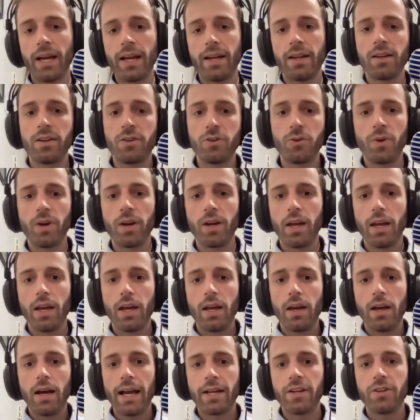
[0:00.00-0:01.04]
I can do
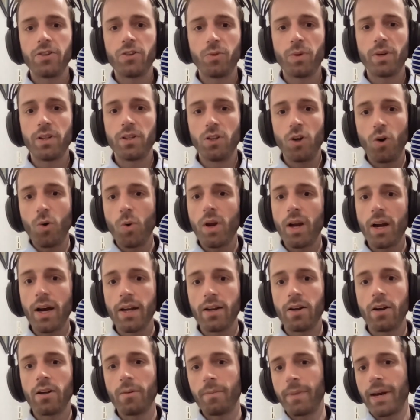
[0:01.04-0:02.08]
a low
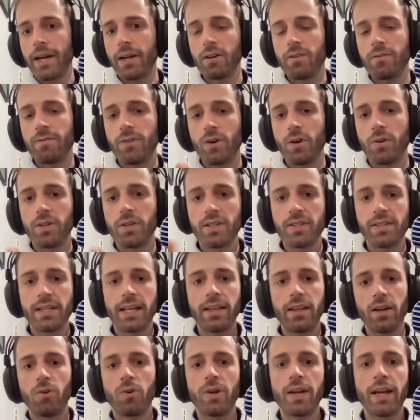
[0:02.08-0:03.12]
cut on a microphone to say
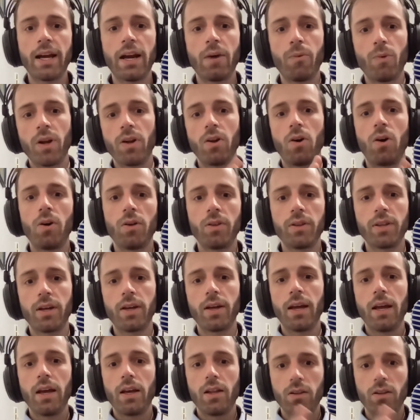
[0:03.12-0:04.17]
that, okay, I want all the
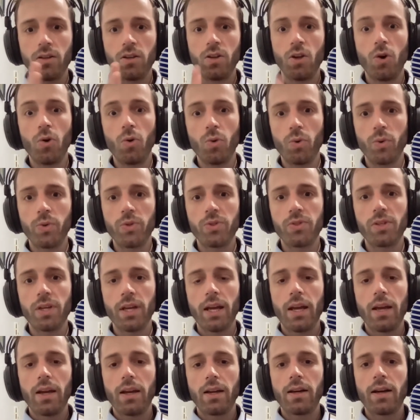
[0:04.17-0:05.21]
lows
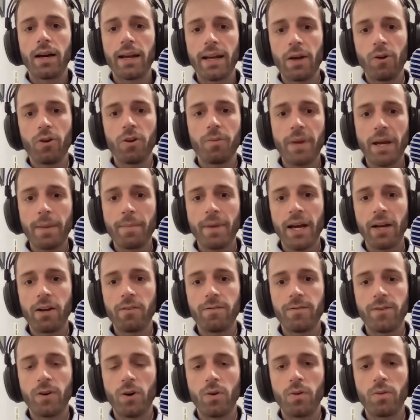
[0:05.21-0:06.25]
cut out of my
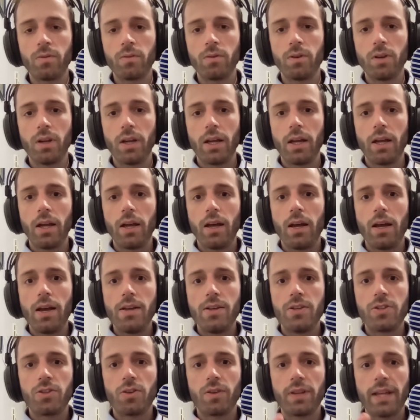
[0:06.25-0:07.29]
microphone
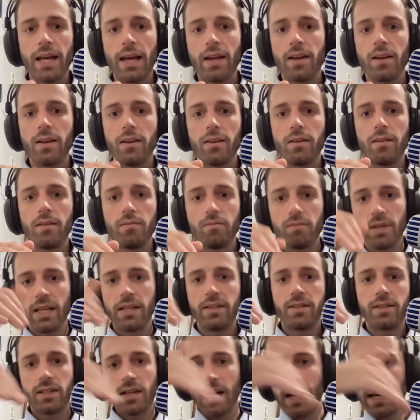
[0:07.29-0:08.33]
so that
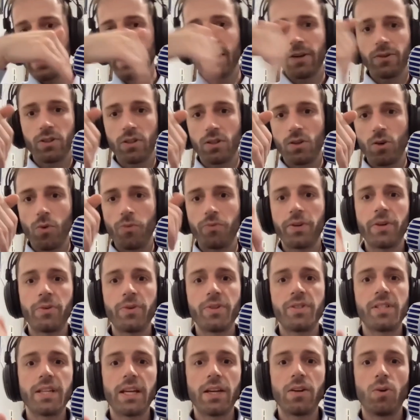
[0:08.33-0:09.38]
it's cutting out the low
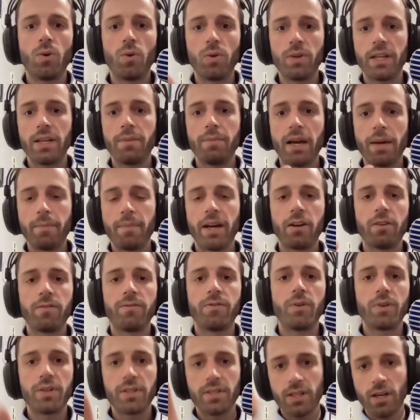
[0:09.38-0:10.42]
frequency and only my
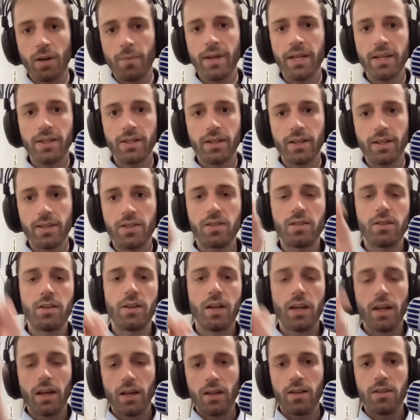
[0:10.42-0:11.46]
microphone is coming to this
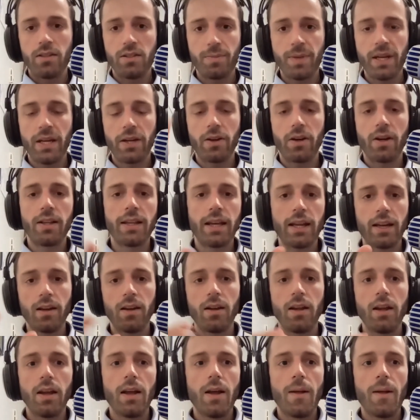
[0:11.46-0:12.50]
speaker. And
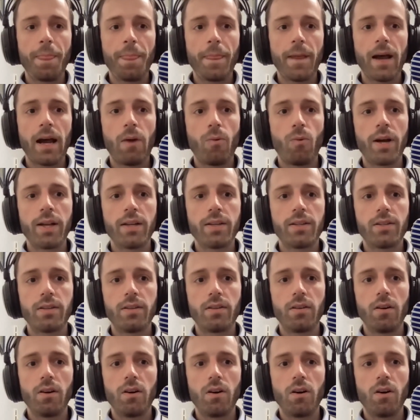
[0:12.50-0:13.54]
then I want
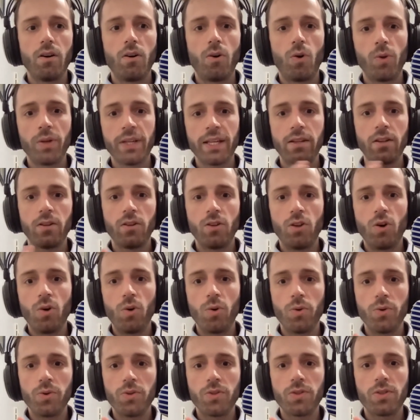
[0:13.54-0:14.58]
only the
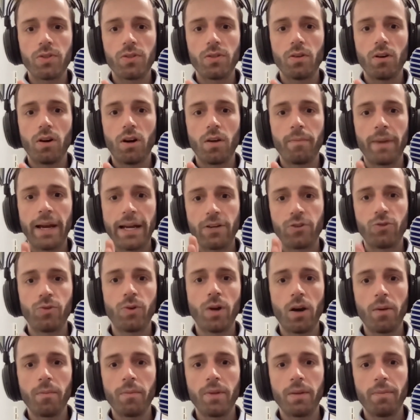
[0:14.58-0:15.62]
lows on my
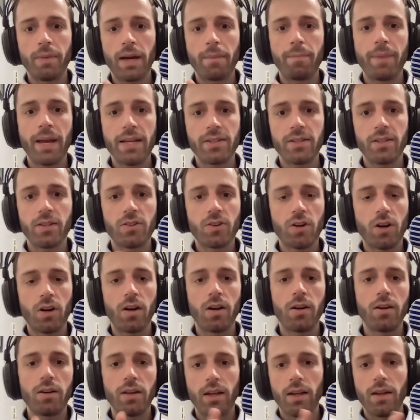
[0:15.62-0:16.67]
drum and my bass
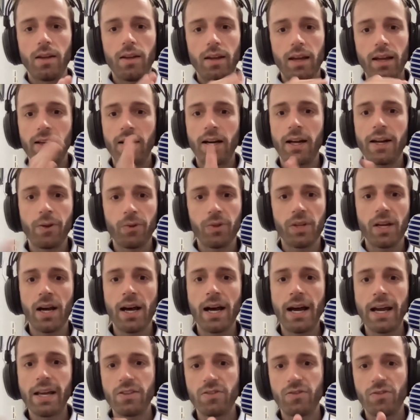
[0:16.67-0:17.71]
guitar and cut out the
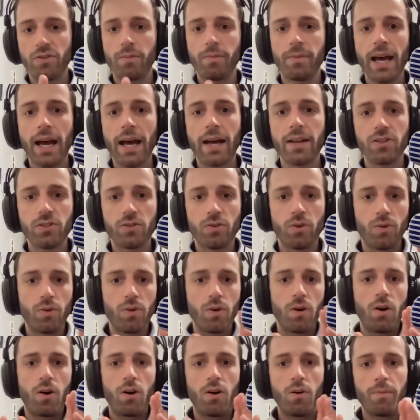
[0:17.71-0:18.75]
highs from that. So
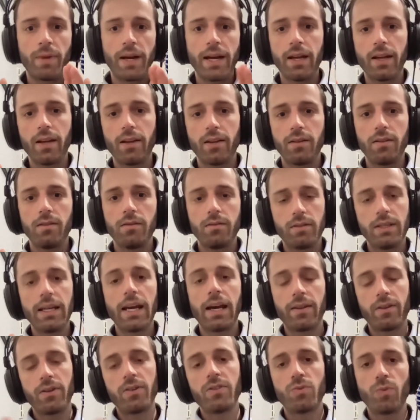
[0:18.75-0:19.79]
all my,
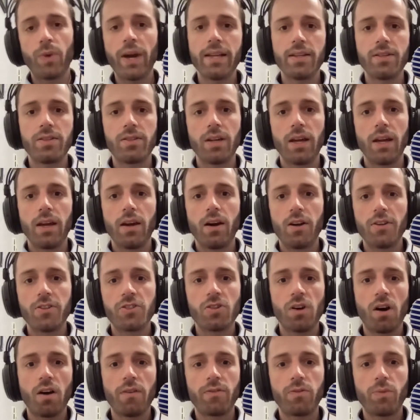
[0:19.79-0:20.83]
there's ways on
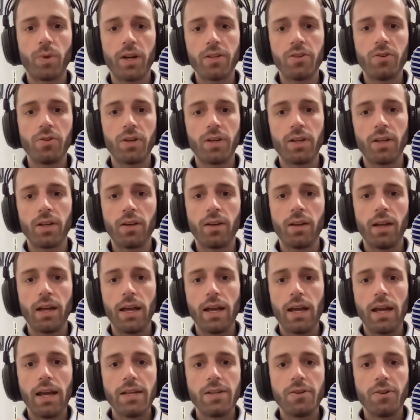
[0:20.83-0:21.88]
software you
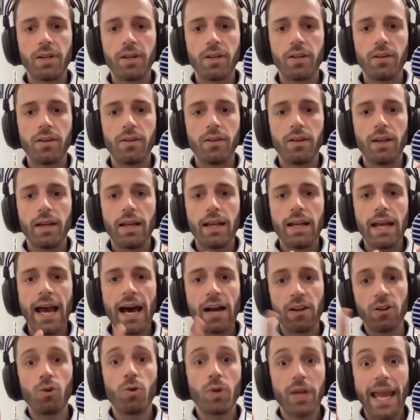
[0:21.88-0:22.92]
can
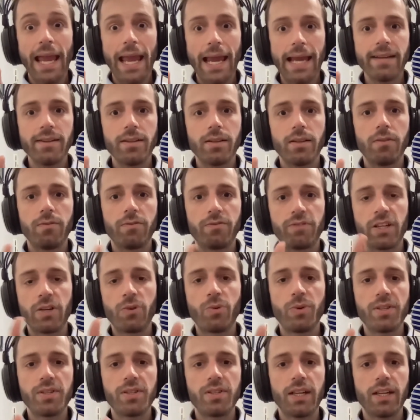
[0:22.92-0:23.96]
allocate
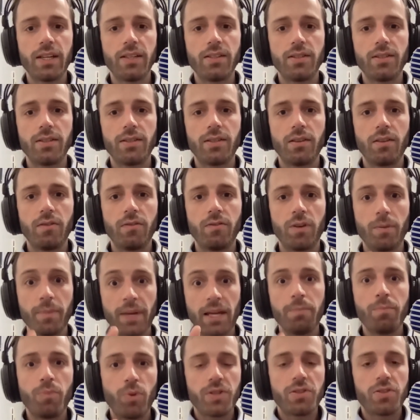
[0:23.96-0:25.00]
frequencies from
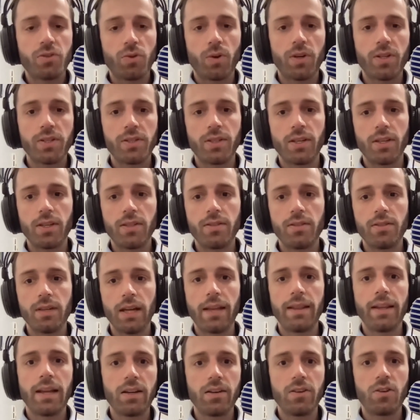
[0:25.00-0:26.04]
input sources
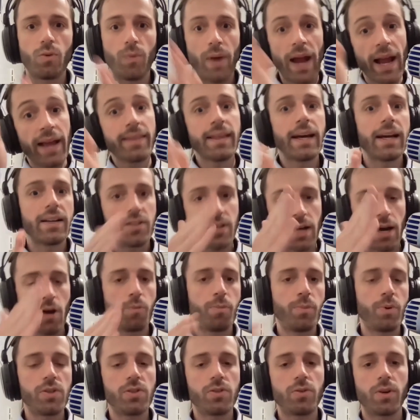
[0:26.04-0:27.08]
and then direct that to
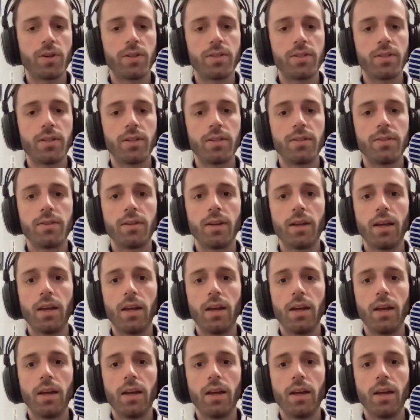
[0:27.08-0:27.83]
output sources.